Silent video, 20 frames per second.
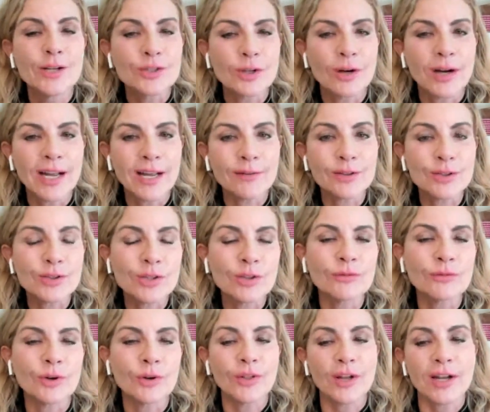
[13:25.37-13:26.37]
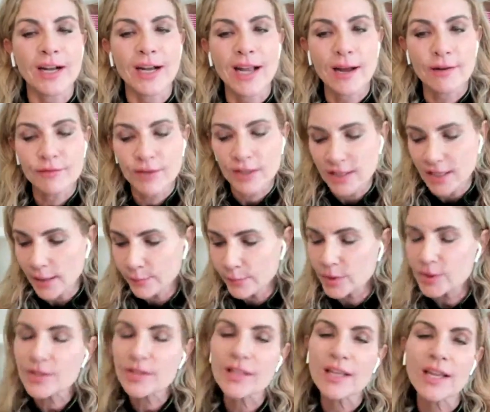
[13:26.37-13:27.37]
So I have a twofold thing. I have the
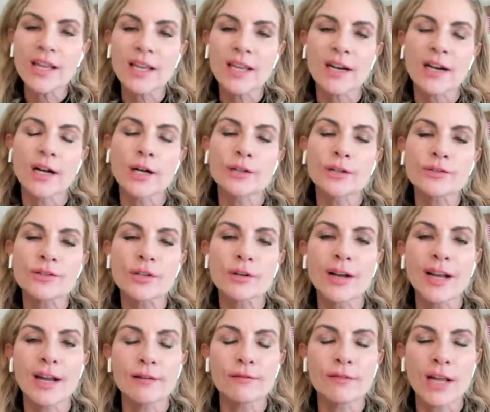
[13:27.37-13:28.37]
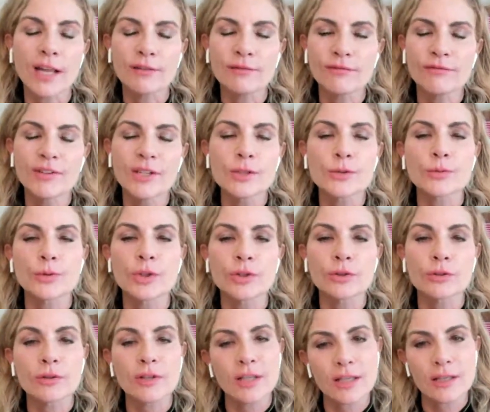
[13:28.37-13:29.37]
numbers thing, and I also have a visual